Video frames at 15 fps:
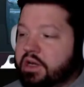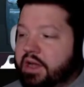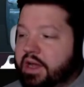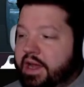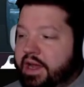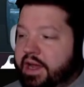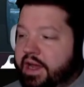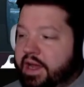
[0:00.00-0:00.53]

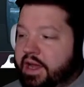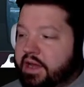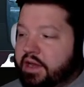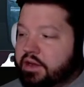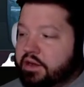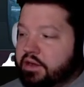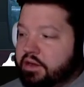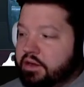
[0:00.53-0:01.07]

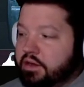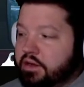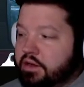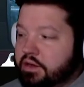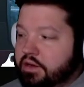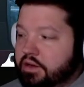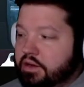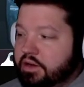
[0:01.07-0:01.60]
and
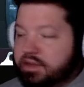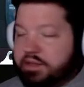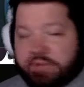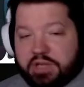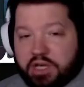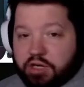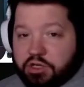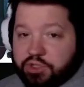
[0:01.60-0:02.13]
on the
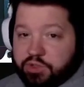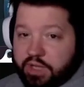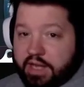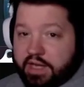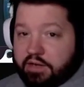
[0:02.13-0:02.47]
MDRs you can't.